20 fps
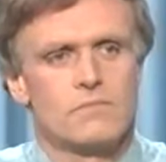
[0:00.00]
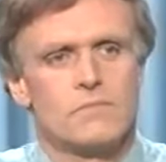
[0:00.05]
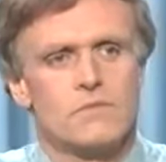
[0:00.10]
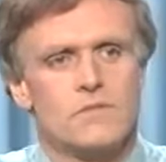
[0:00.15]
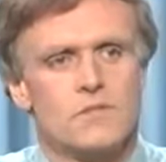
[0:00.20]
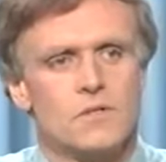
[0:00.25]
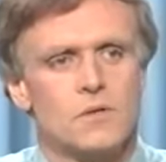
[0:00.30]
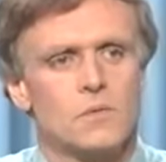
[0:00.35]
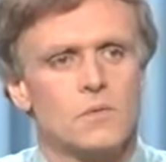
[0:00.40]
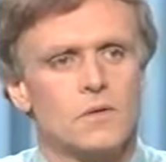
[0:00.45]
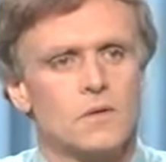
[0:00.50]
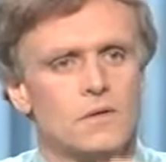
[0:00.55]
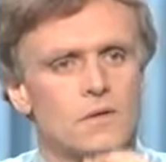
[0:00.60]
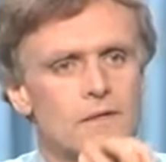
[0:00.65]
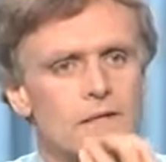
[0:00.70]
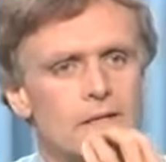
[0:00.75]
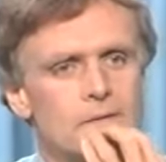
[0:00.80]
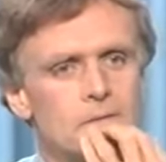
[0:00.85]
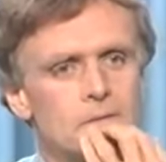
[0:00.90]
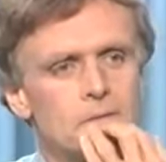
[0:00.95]
So when you look
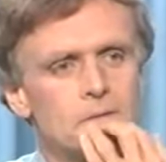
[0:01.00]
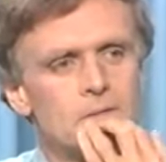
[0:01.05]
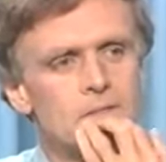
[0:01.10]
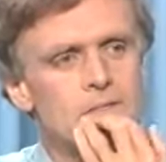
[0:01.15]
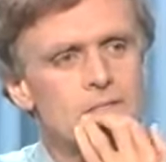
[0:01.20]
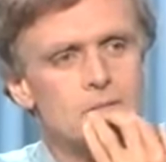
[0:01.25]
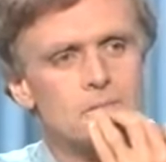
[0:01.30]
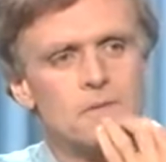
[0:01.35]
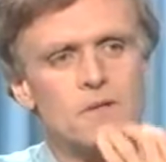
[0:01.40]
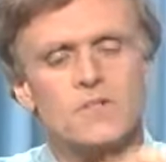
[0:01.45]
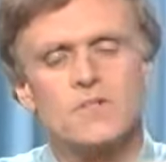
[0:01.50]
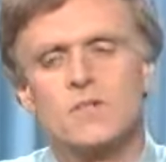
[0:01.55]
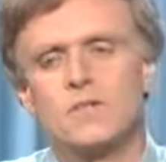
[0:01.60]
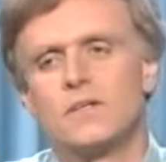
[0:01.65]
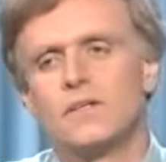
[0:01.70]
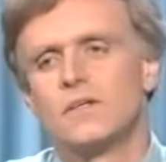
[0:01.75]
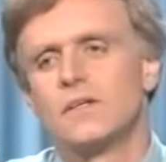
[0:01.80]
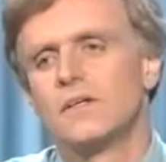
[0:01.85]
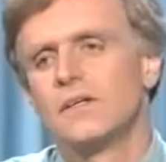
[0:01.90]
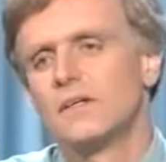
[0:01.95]
at them, you don't see much
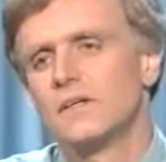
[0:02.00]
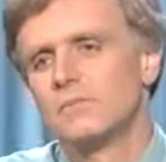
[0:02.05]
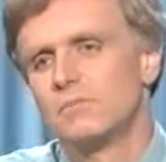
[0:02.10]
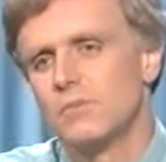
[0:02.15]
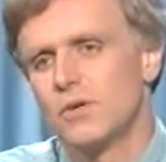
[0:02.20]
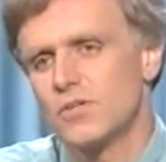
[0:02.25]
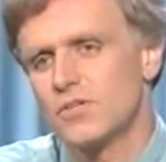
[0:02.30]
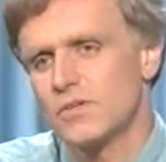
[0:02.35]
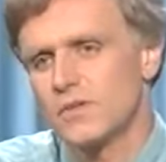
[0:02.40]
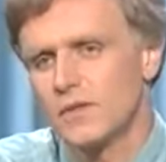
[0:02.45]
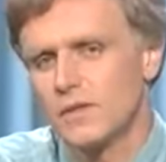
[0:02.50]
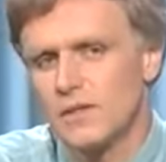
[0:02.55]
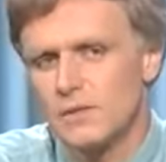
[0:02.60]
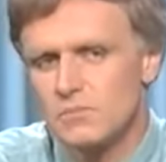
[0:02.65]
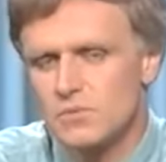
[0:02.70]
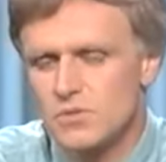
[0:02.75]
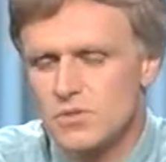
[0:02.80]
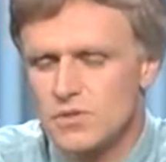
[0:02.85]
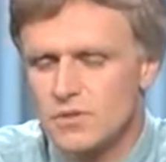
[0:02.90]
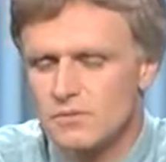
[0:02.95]
in the
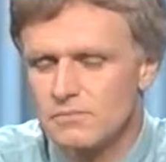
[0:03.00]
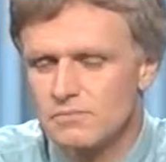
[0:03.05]
lips.